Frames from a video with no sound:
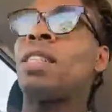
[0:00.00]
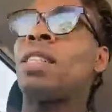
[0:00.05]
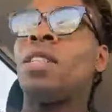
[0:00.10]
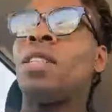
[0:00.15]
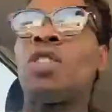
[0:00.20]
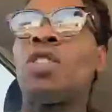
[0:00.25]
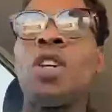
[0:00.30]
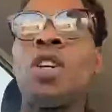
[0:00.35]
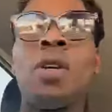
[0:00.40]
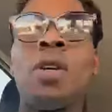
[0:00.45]

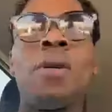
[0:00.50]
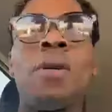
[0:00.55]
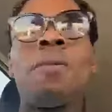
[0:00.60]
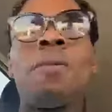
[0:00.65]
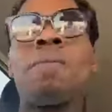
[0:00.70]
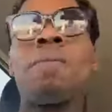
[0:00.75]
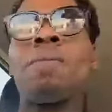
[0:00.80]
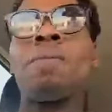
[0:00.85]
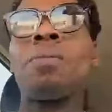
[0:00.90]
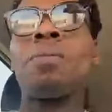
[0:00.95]
lastly to you.
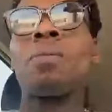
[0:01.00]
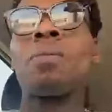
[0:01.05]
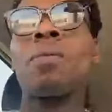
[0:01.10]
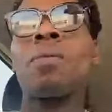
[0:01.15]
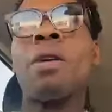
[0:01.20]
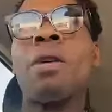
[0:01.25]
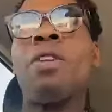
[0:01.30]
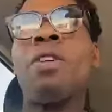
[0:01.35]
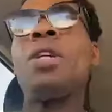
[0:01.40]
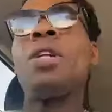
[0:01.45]

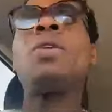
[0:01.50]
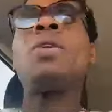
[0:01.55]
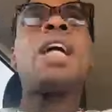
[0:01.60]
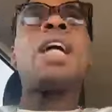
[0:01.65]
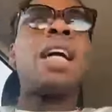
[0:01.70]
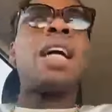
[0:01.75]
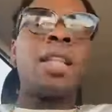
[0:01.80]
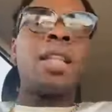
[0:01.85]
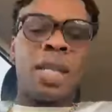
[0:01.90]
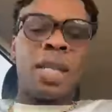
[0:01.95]
For
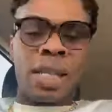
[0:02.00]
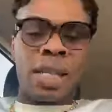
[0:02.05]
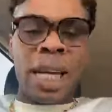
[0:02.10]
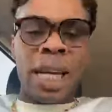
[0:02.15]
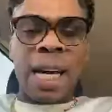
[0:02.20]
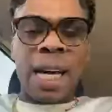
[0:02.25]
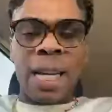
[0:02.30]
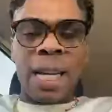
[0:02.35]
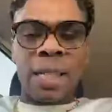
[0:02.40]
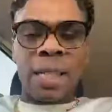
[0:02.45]
you to
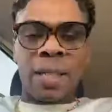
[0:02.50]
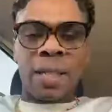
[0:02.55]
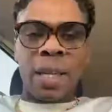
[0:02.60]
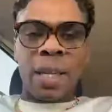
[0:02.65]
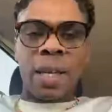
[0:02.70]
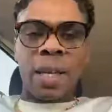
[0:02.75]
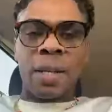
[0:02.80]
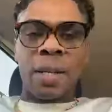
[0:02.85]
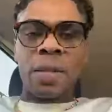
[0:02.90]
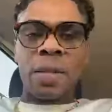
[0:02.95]
understand these
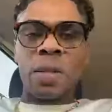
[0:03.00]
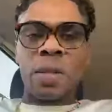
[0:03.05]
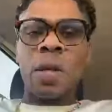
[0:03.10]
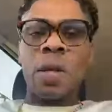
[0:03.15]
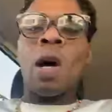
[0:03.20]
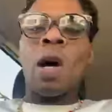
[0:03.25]
things,